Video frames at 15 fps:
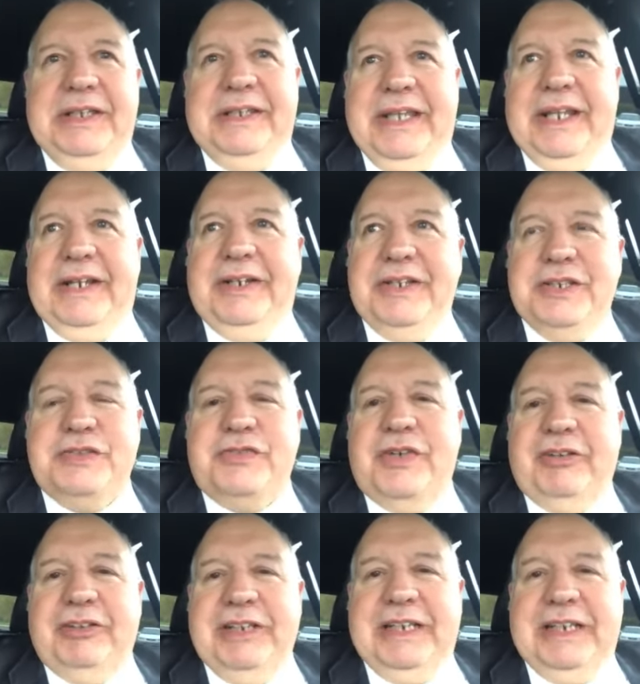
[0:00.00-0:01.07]
that it is
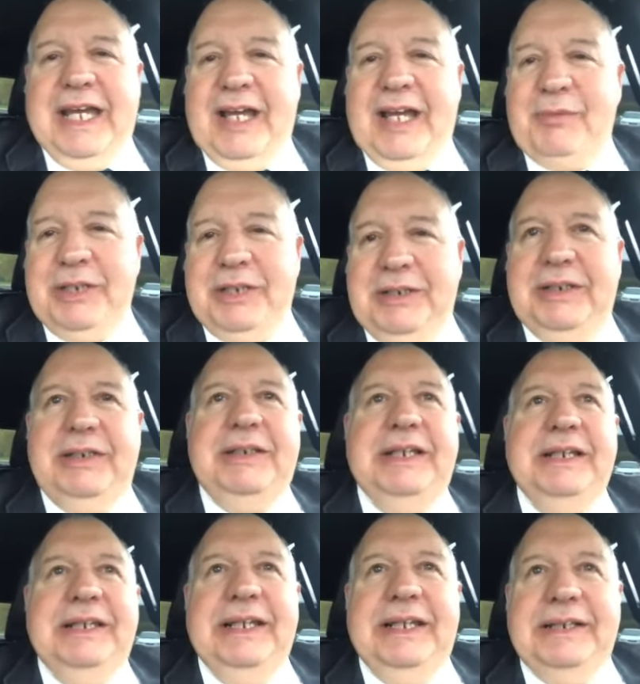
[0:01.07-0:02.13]
fairly common,
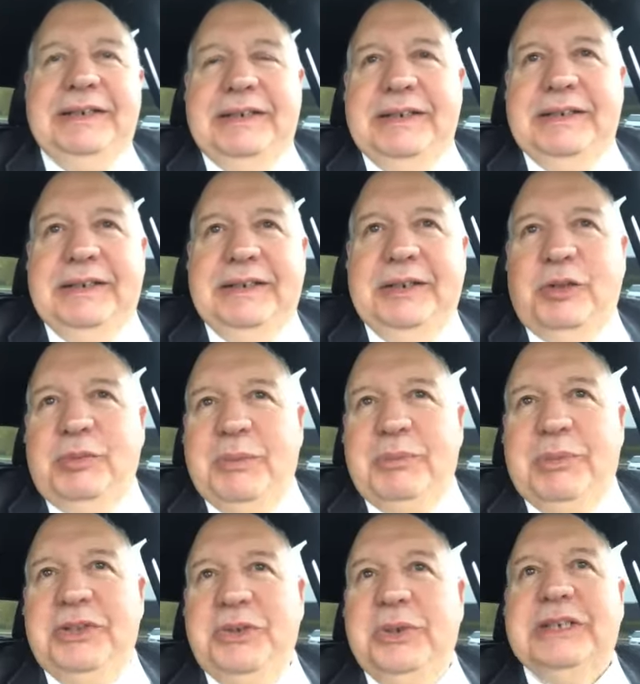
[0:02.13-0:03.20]
and that
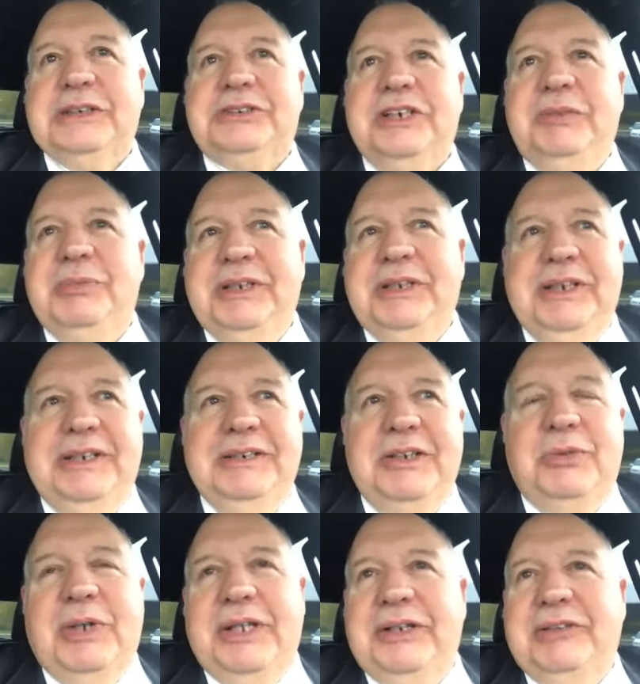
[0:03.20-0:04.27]
people do get treatment and
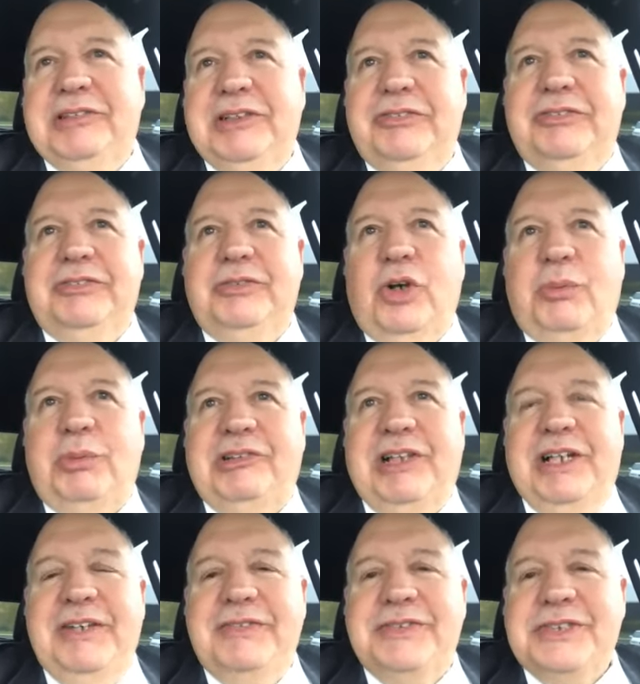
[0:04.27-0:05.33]
go on to live normal
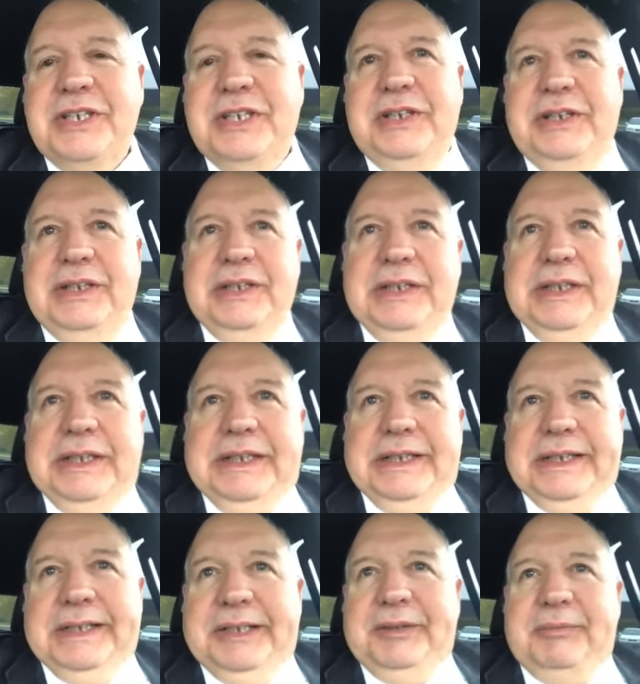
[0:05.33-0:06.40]
lives.
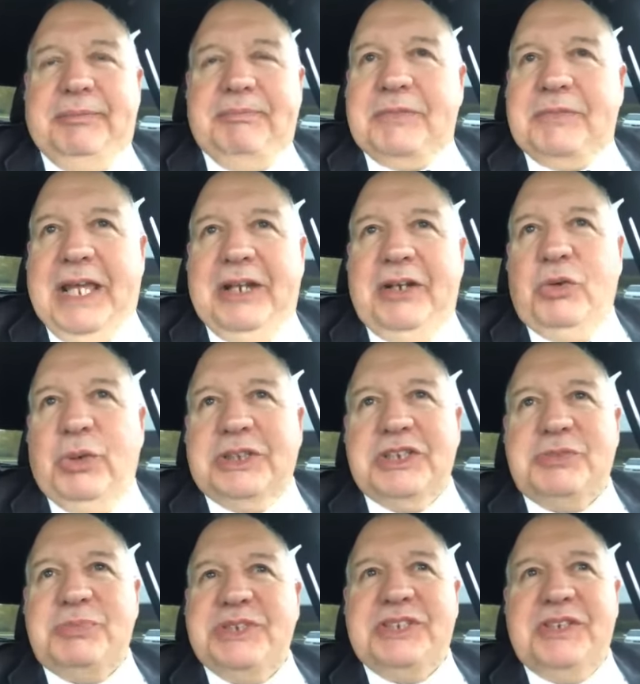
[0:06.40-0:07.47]
I don't know what
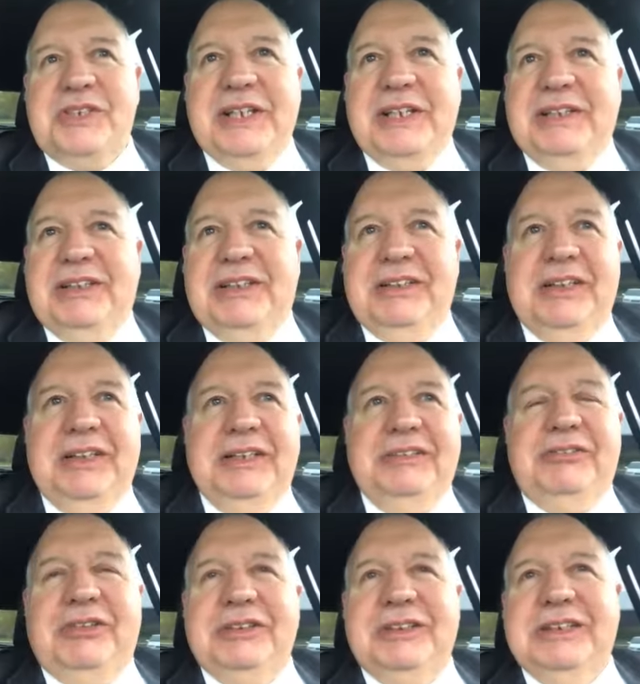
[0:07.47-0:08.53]
the specific
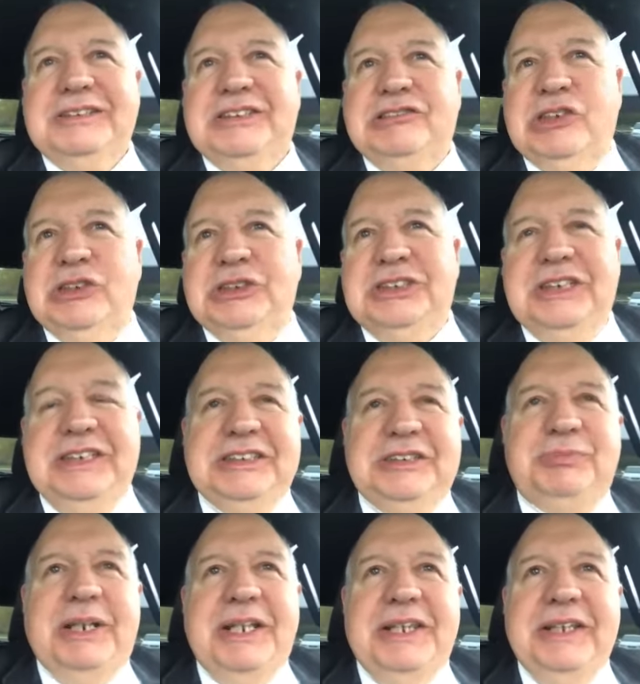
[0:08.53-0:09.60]
solution is,
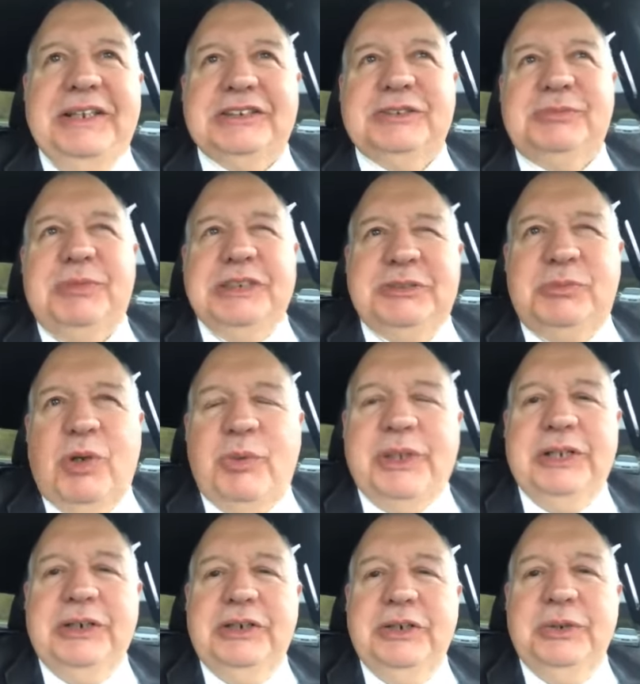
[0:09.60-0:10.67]
but I think there's much more we
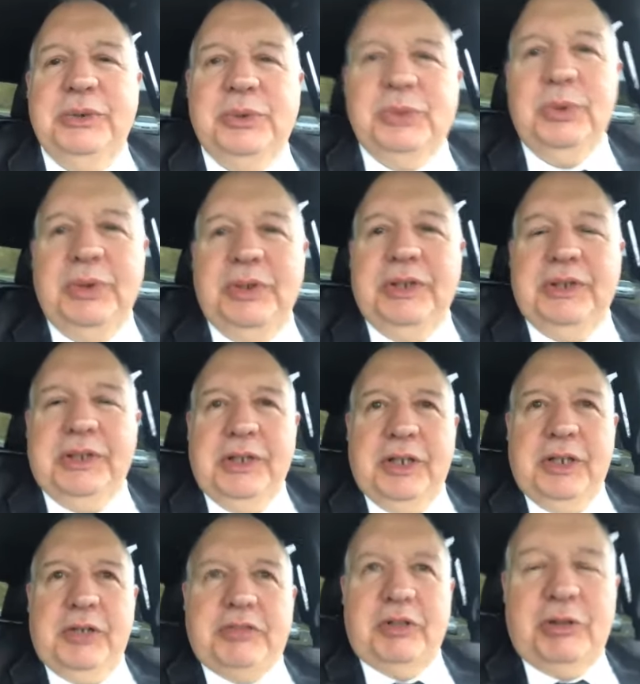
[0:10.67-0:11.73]
can do
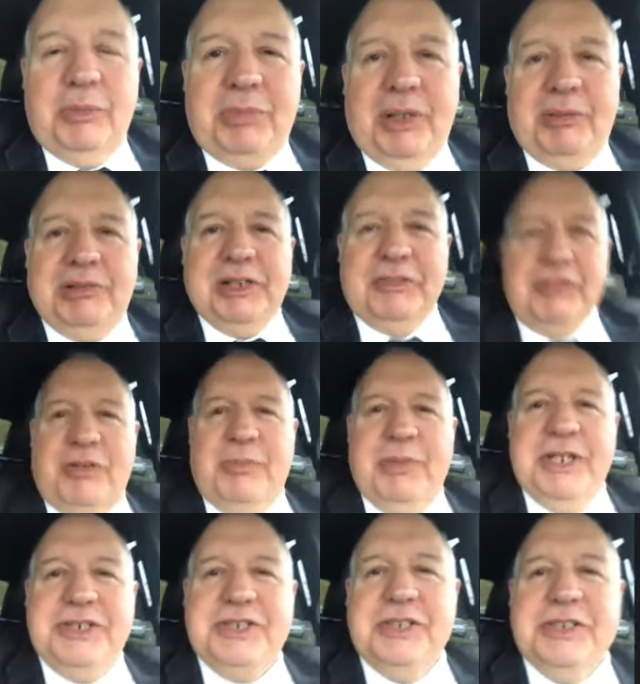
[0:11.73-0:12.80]
from a public
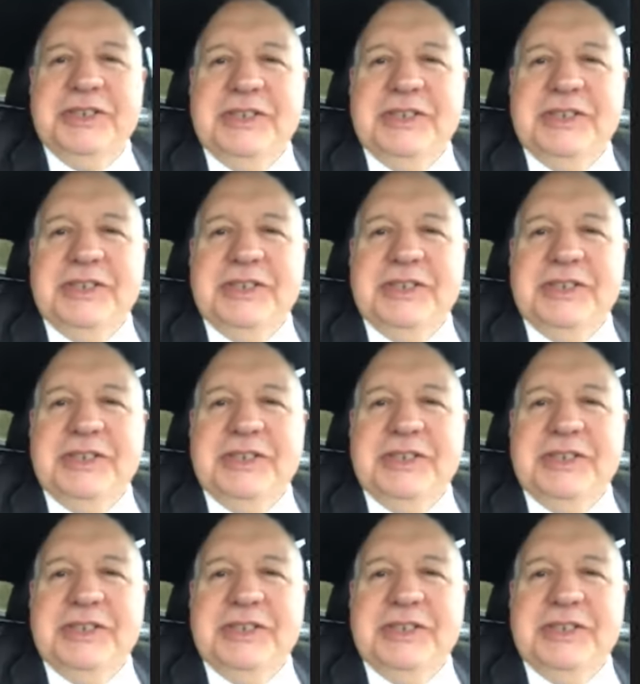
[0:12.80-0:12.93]
information